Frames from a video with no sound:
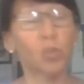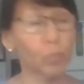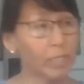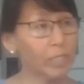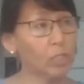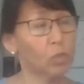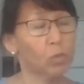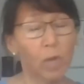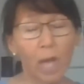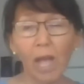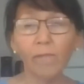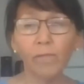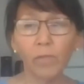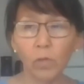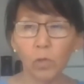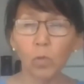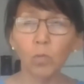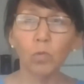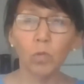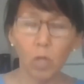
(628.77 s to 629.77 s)
We do have our
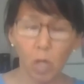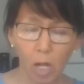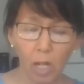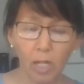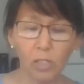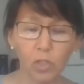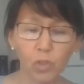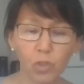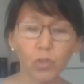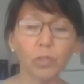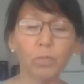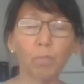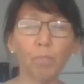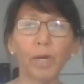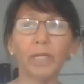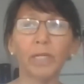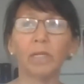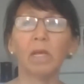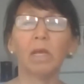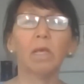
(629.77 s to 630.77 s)
own cultures,
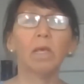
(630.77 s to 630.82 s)
but